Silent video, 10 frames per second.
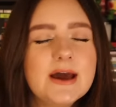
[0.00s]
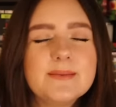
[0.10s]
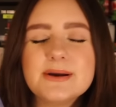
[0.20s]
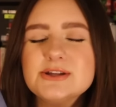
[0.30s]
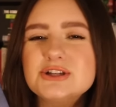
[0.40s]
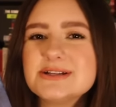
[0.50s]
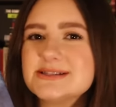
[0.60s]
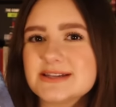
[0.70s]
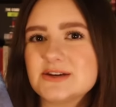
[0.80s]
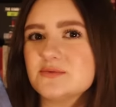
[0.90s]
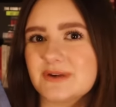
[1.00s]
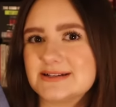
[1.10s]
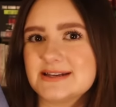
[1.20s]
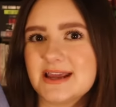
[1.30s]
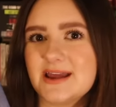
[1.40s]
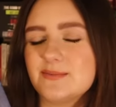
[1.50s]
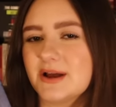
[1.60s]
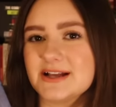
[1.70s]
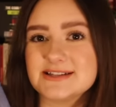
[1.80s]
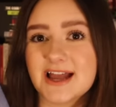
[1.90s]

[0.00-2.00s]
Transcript: but it just didn't resonate because